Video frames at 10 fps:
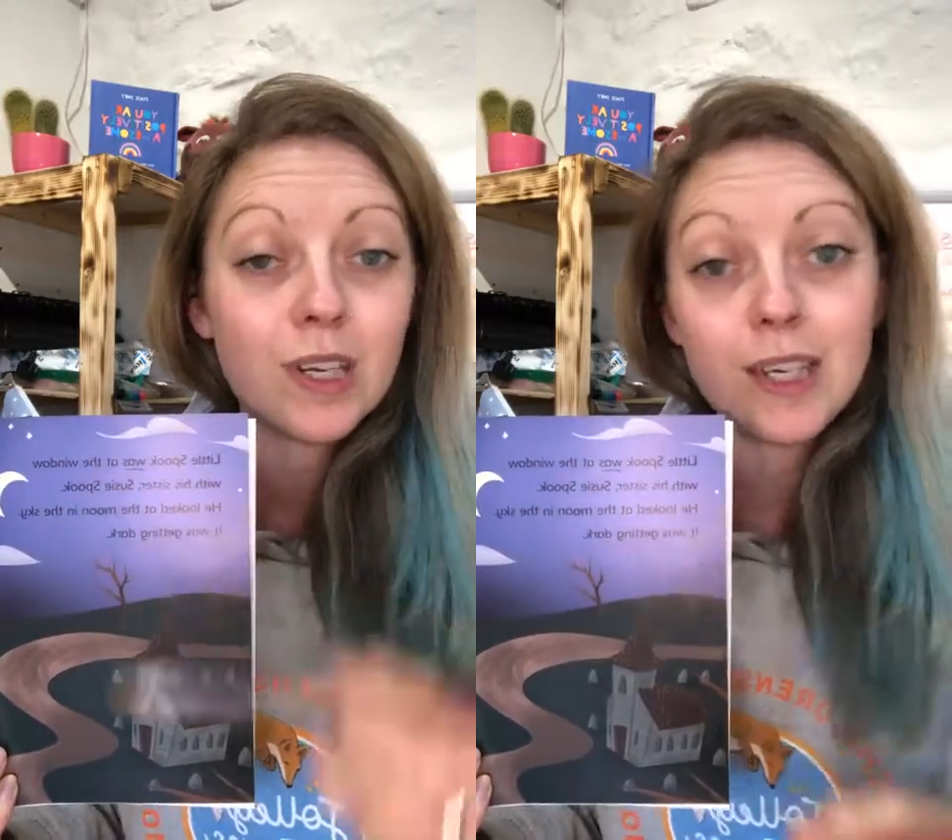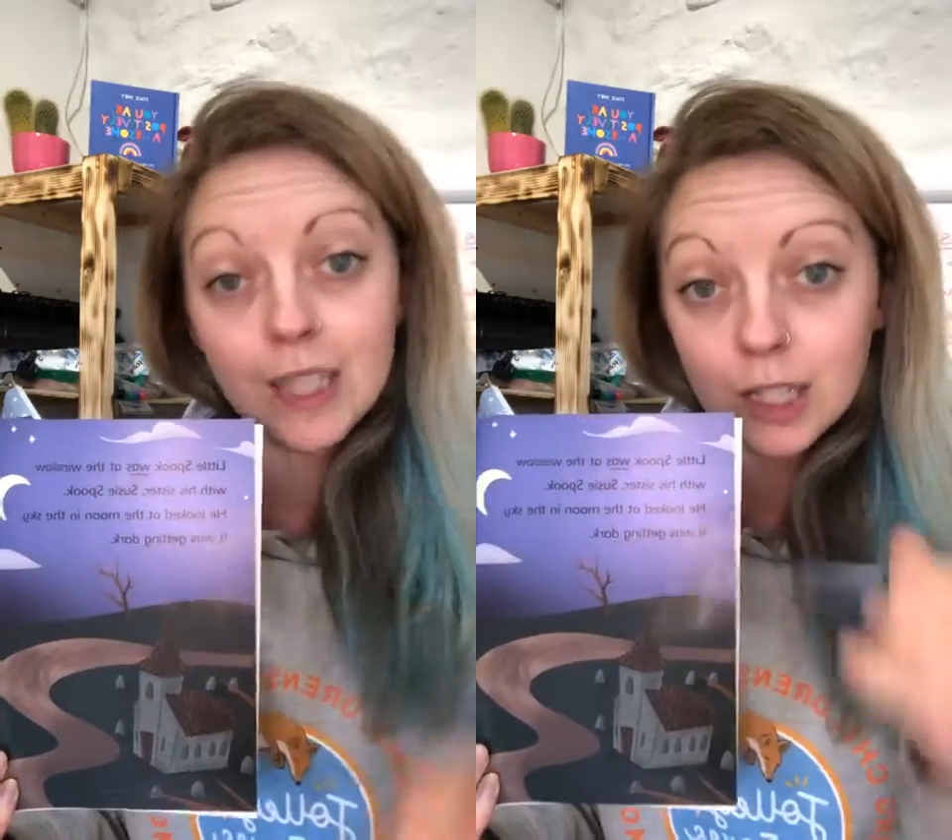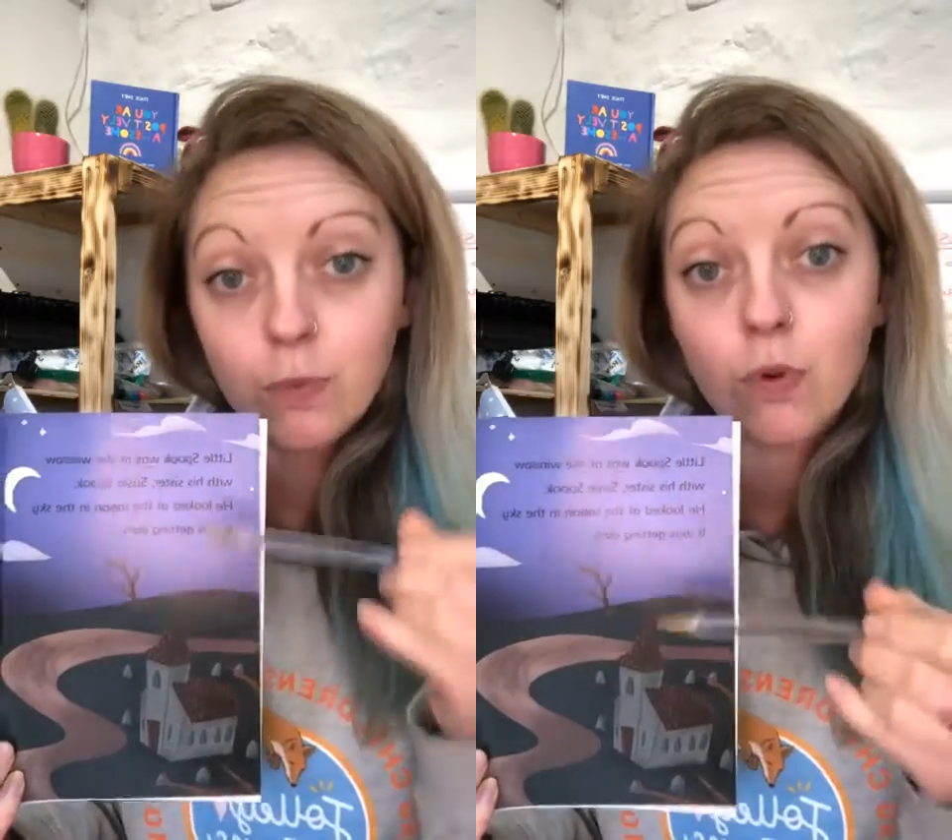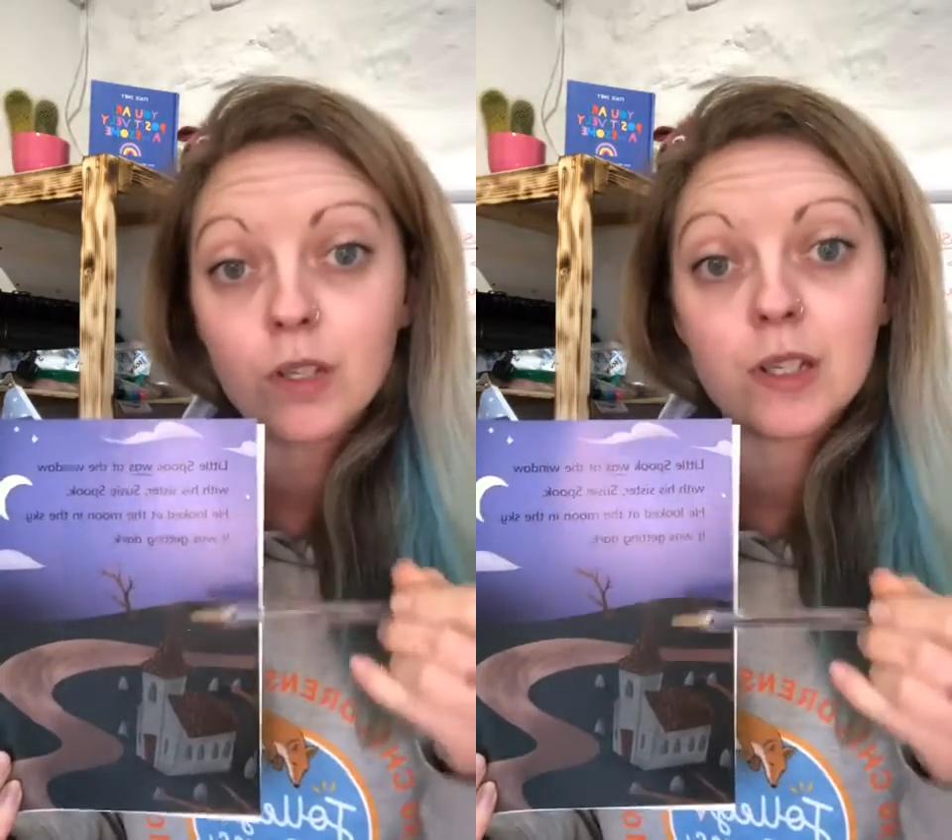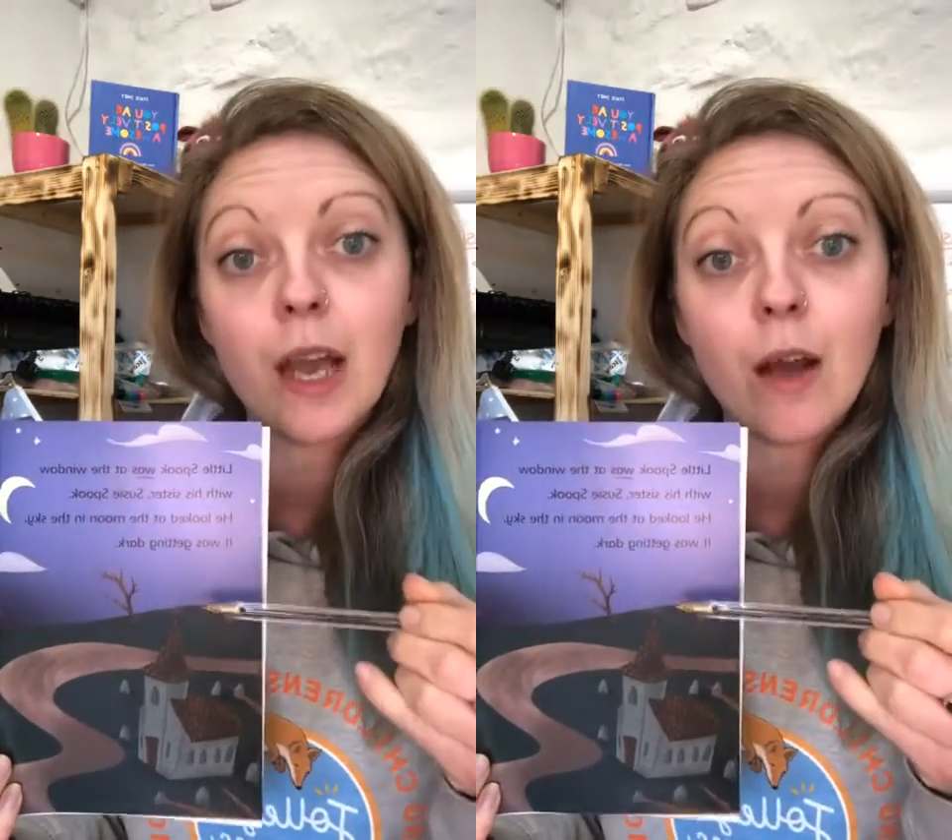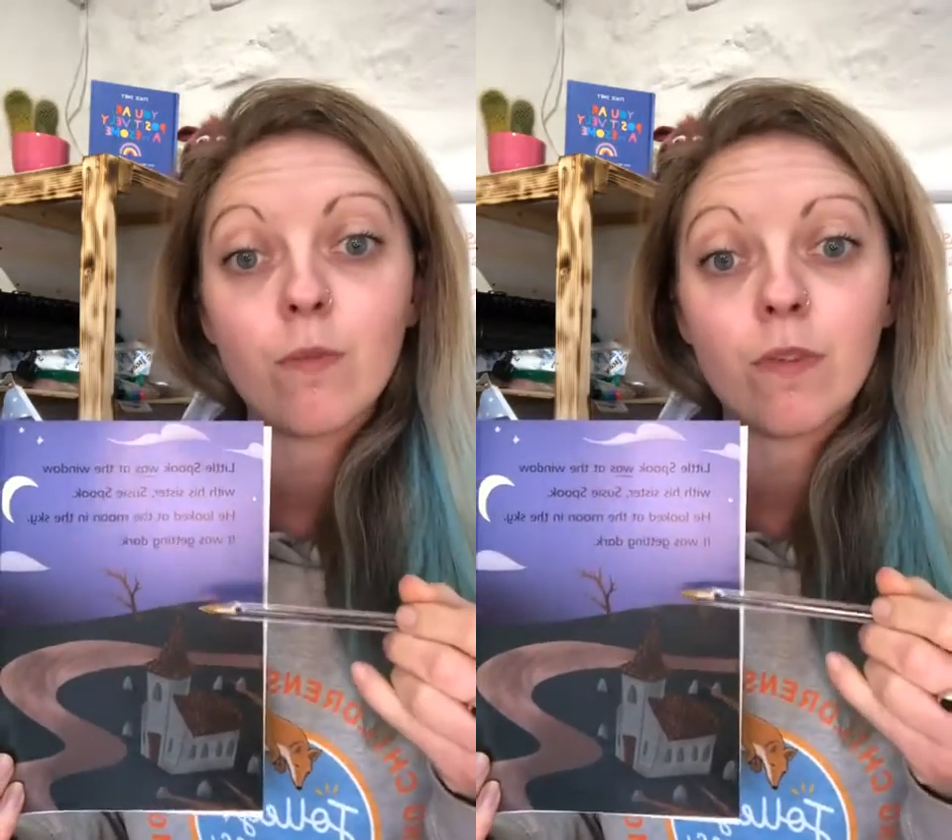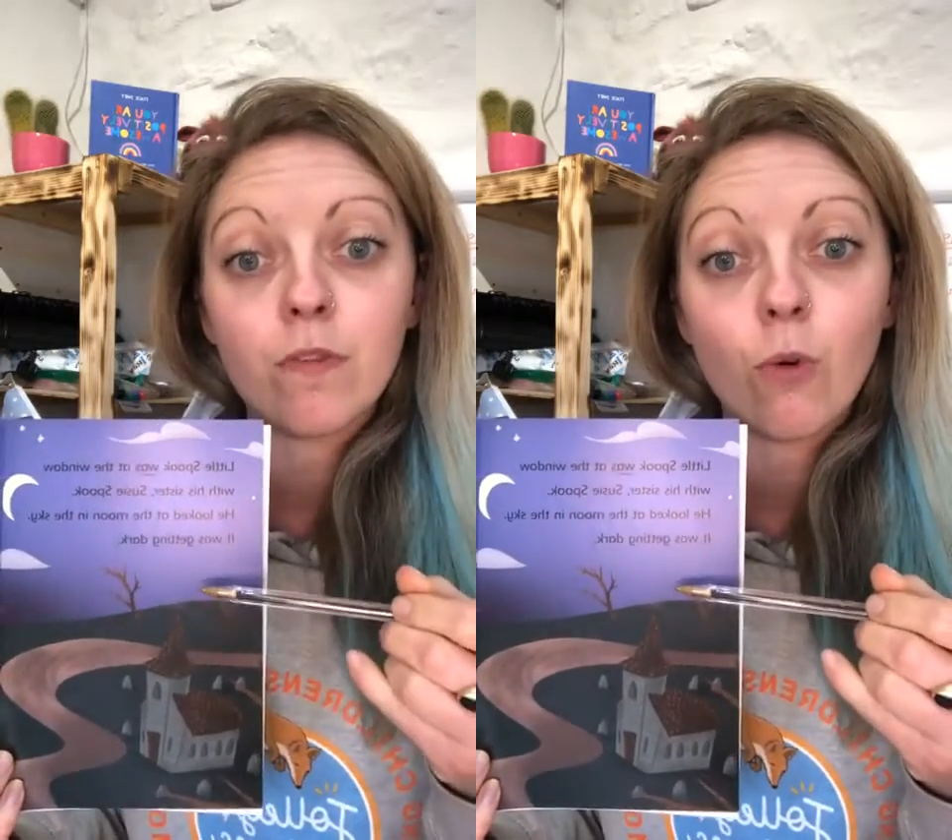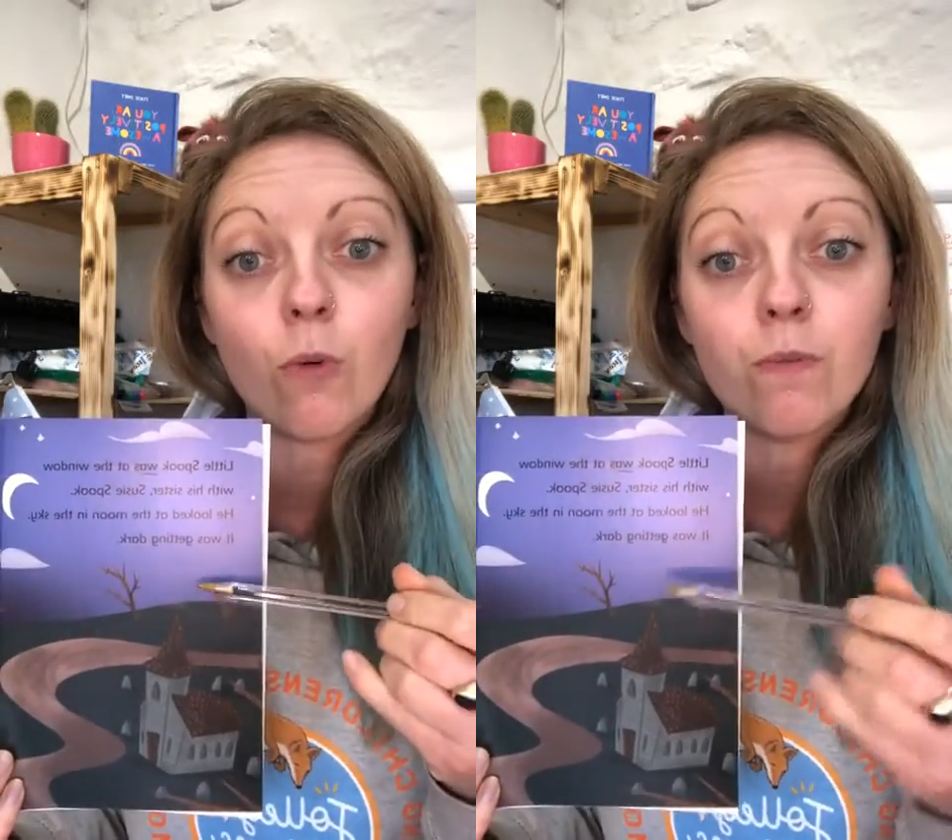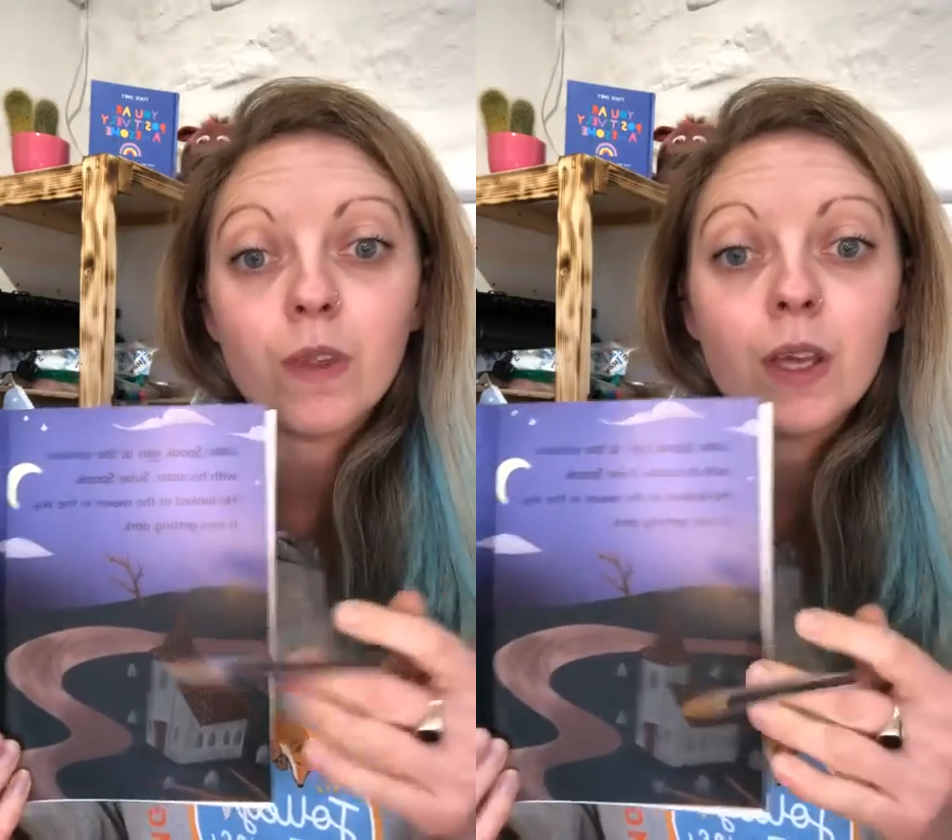least point it out before.